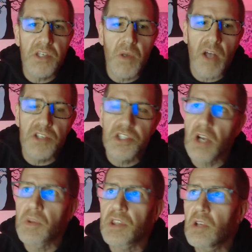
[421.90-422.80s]
you know I'll share
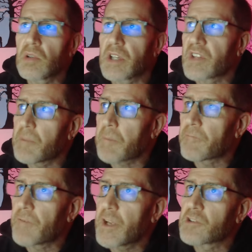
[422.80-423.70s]
it with you. Let's keep our
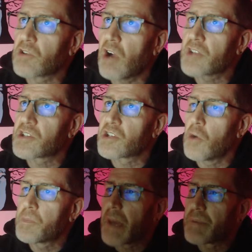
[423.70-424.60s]
fingers crossed and
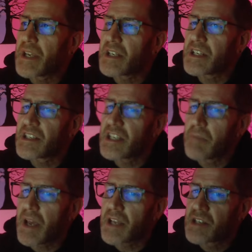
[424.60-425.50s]
hope that BTC
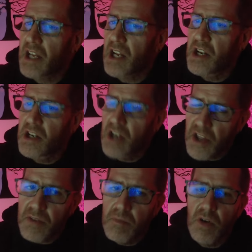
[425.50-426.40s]
makes yet
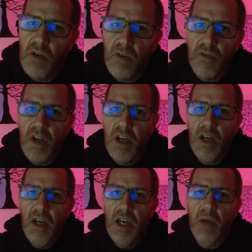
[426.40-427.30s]
another move
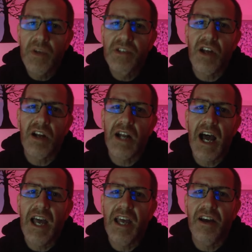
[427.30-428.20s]
and we start
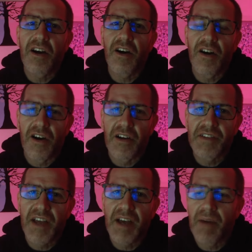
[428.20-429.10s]
eyeing
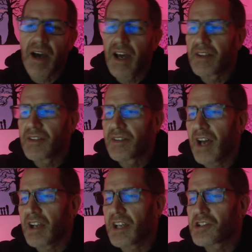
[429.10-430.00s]
all-time highs.
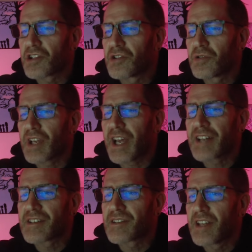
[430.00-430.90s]
I'll catch you cool
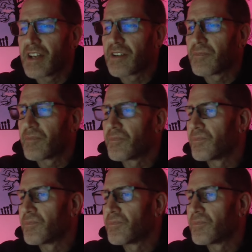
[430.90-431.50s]
cats later.